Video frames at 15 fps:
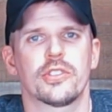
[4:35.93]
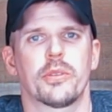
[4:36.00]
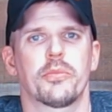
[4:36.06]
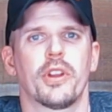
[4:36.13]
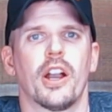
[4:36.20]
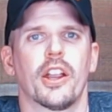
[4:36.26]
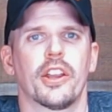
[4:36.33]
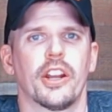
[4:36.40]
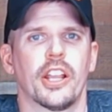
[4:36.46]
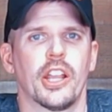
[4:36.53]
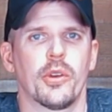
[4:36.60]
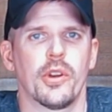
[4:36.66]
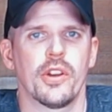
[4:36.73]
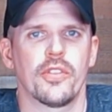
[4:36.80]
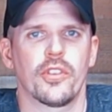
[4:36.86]
I'm not going to
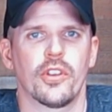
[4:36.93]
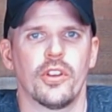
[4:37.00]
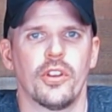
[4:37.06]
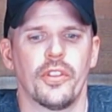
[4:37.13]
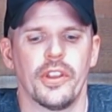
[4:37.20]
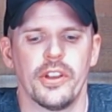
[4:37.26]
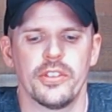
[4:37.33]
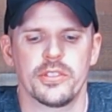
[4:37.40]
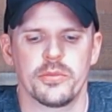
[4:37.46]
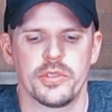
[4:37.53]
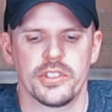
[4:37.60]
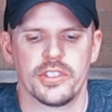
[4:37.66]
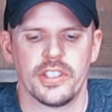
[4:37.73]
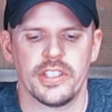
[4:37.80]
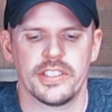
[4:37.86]
go over all those. I'm
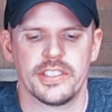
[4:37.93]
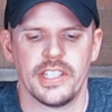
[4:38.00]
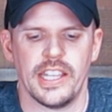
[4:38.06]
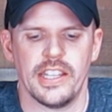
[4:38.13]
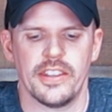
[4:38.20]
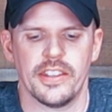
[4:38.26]
just going to say